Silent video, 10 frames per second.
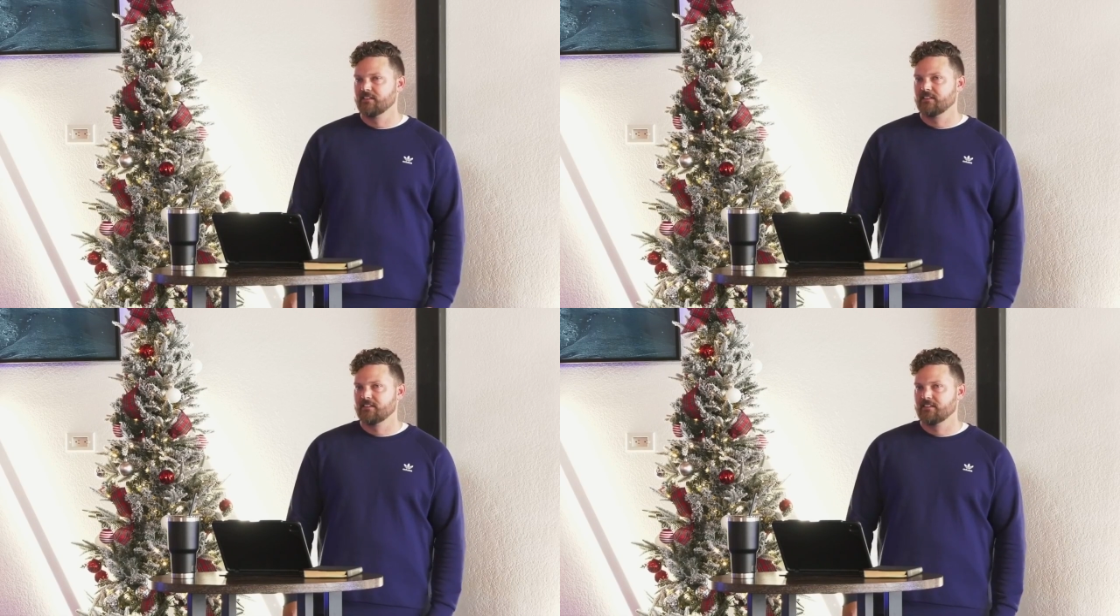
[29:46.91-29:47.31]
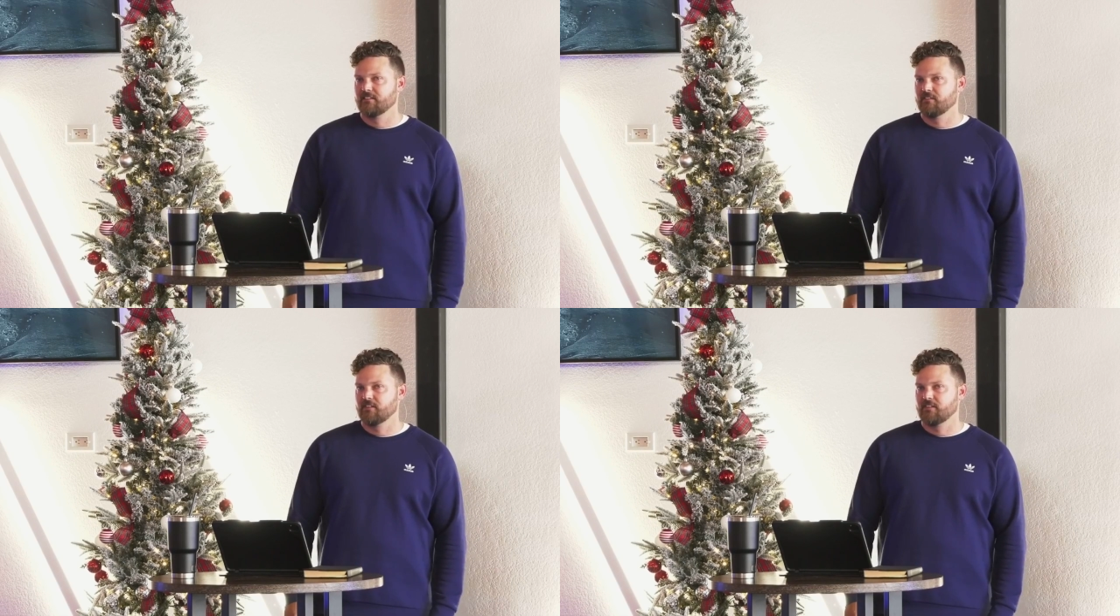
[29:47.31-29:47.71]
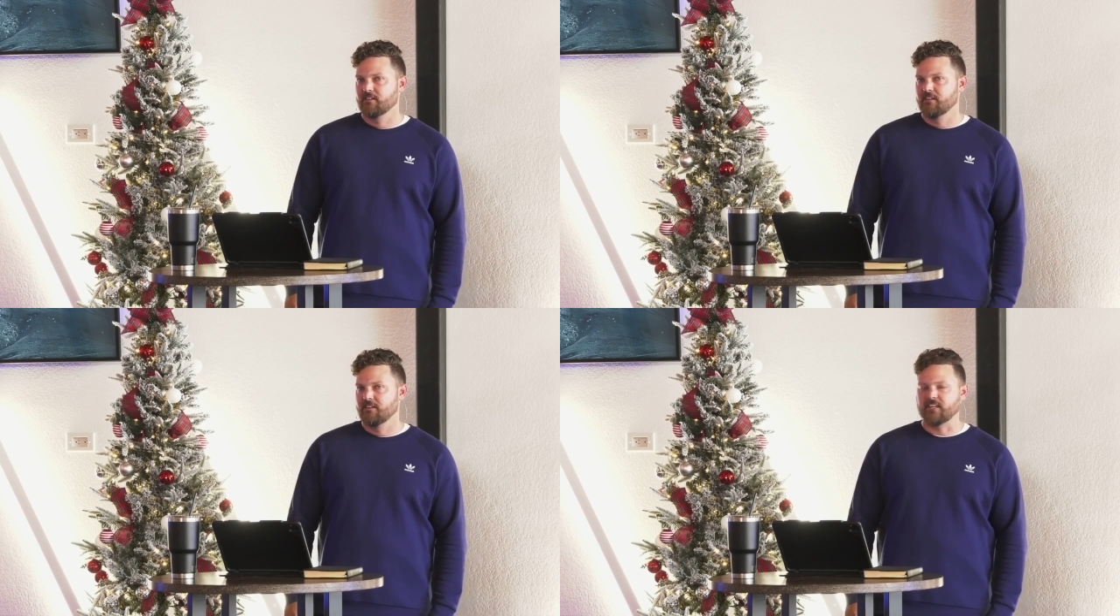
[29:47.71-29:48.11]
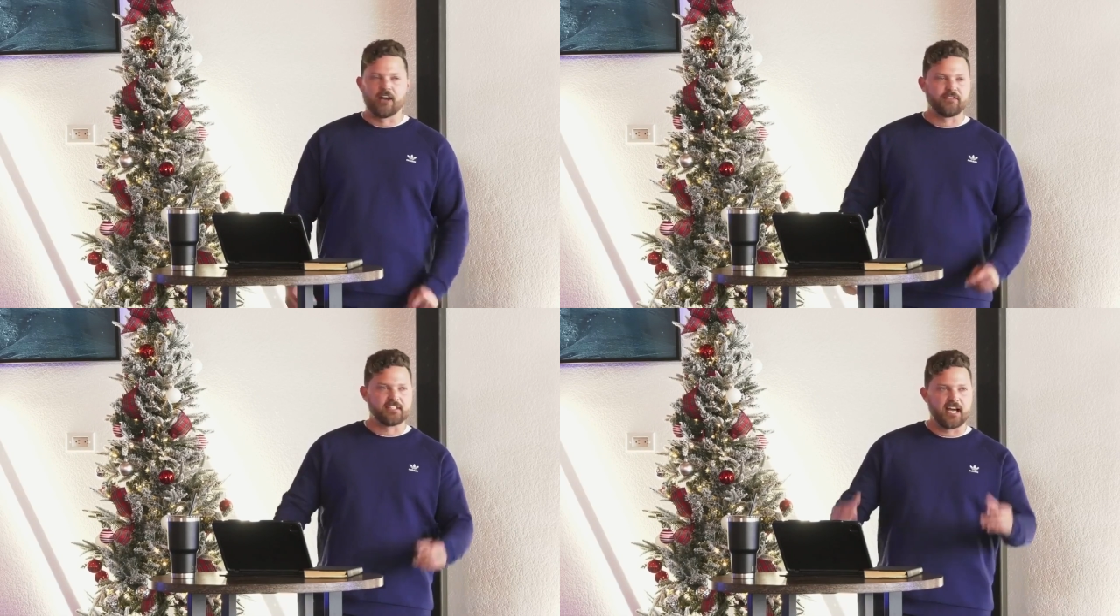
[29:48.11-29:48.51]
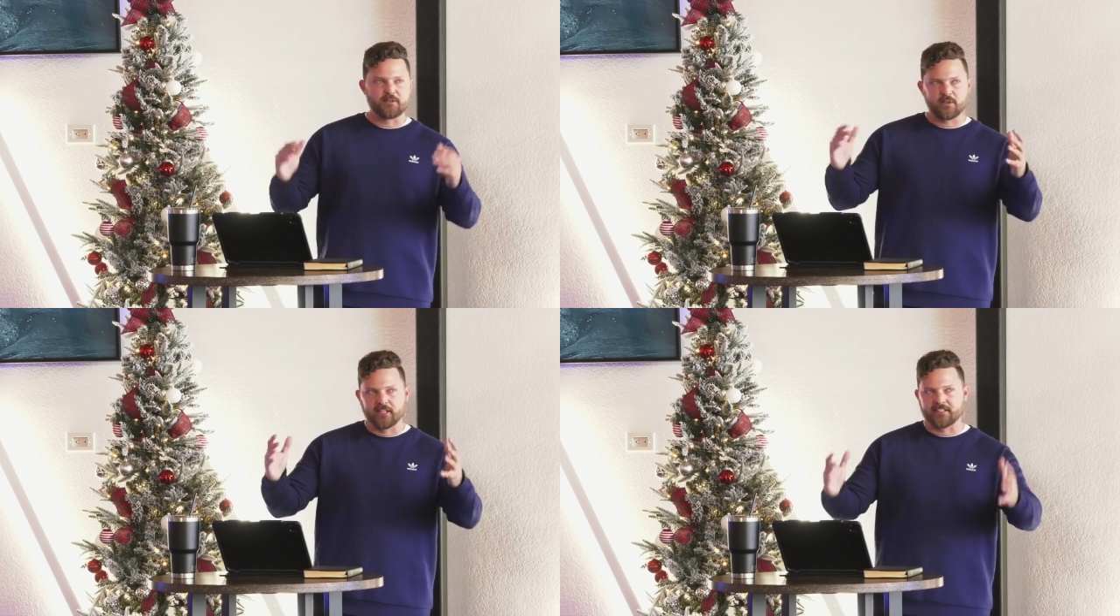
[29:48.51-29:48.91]
I think oftentimes we
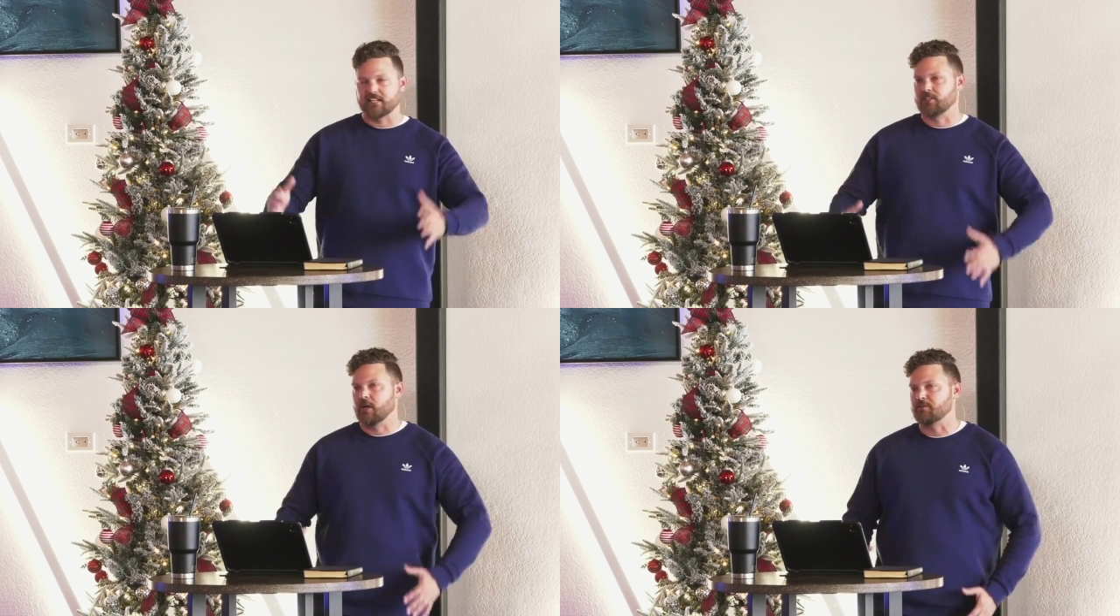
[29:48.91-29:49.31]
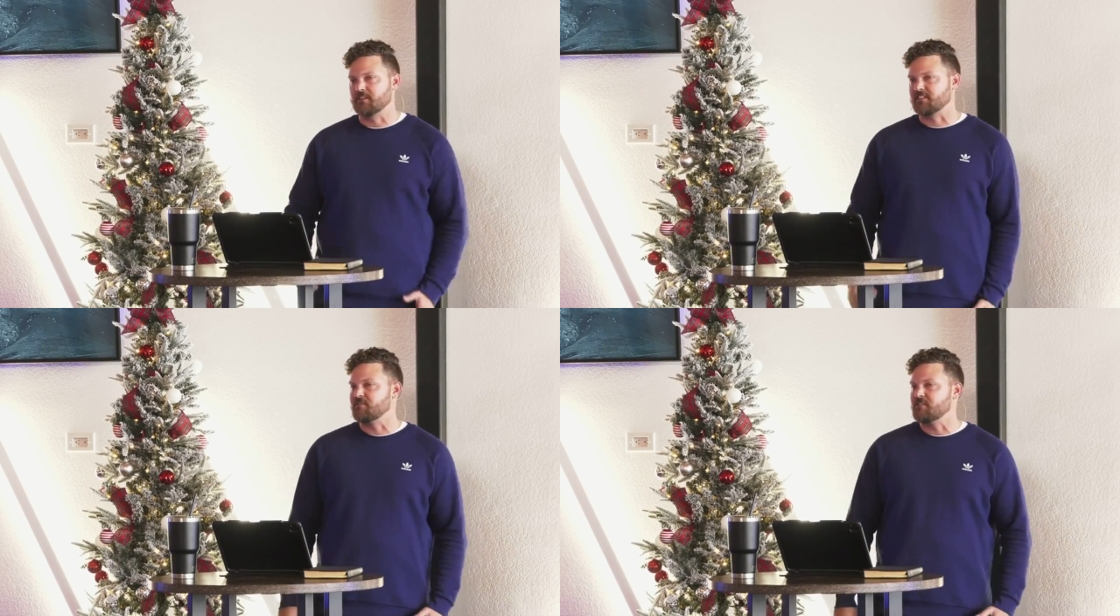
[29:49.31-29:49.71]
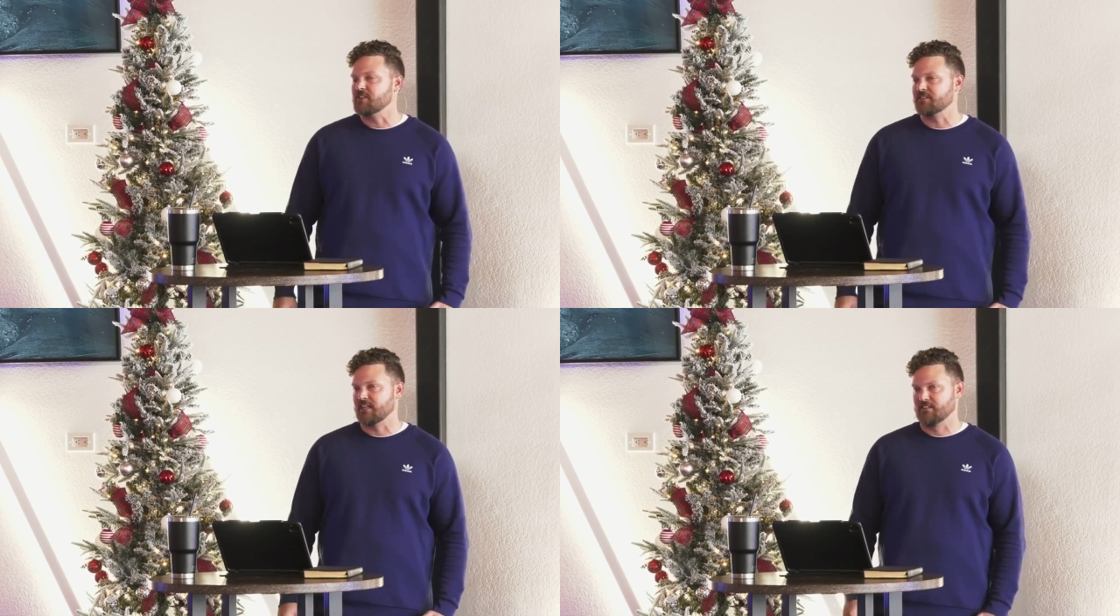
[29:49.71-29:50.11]
look at that scripture, it's confusing.